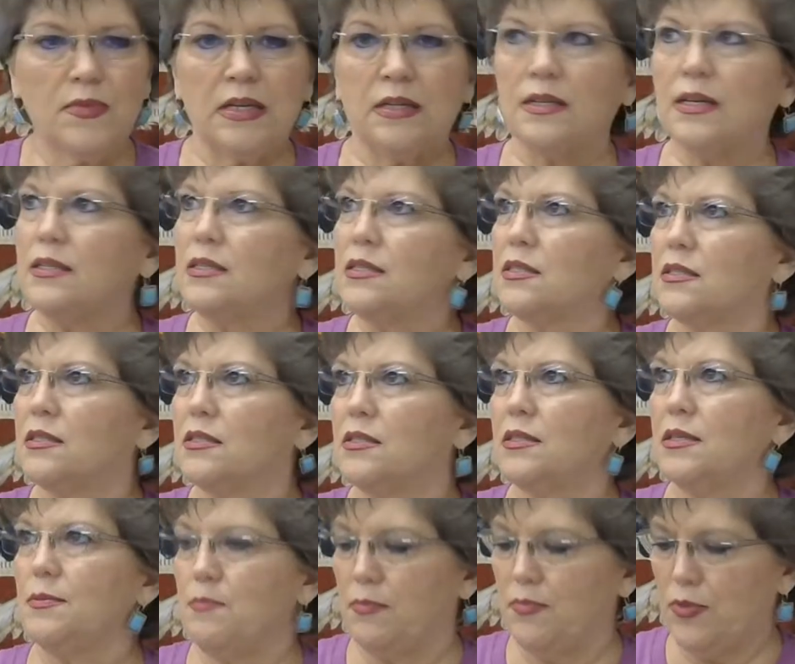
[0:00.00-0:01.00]
Let's
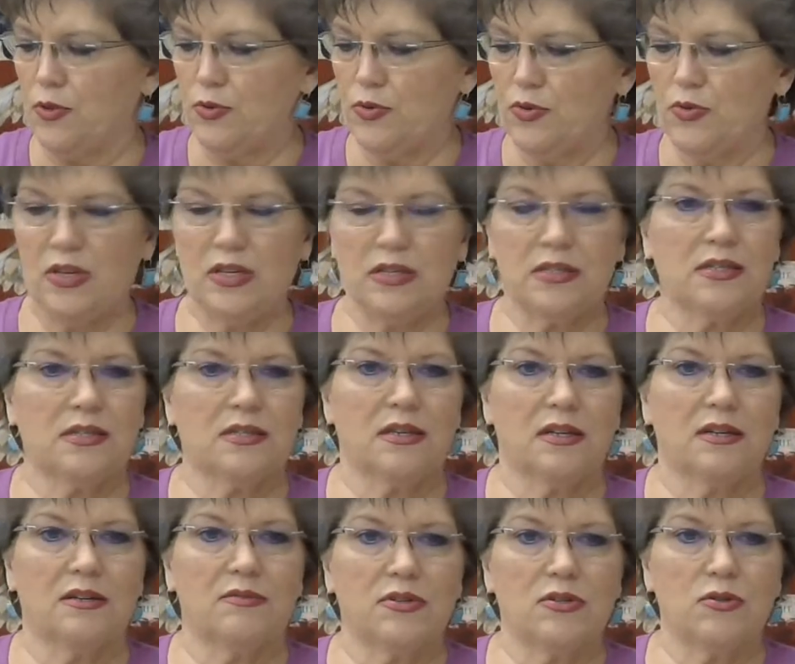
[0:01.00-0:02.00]
zip through this
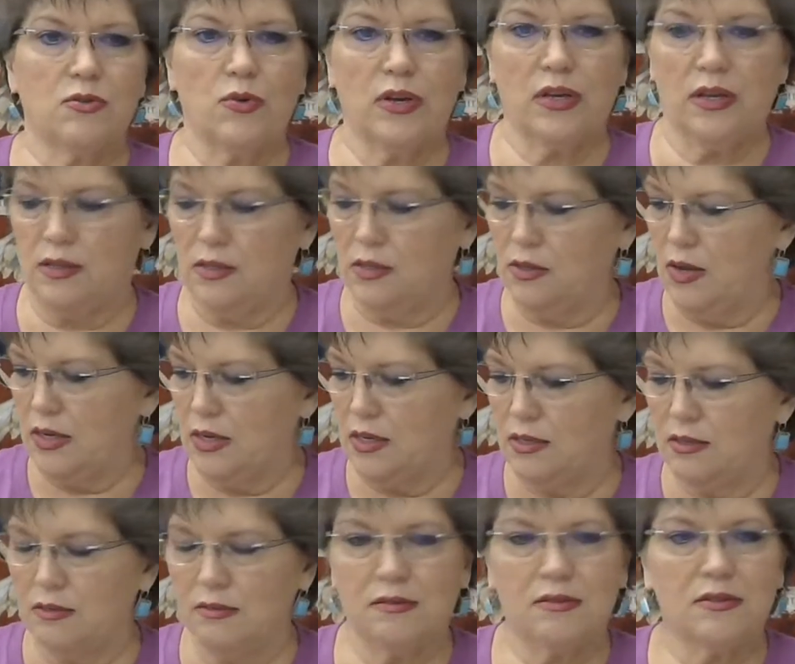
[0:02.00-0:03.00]
real quick so I
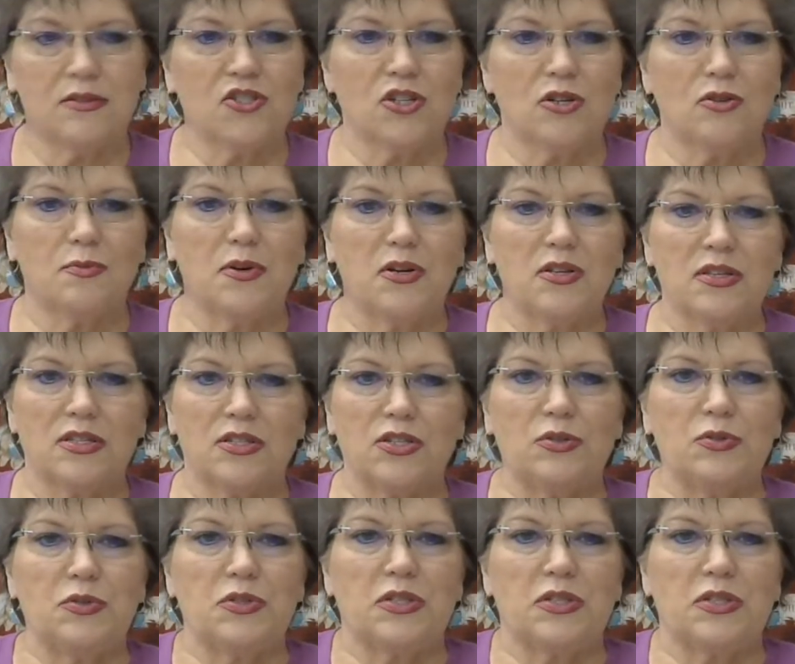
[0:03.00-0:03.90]
can show them all this new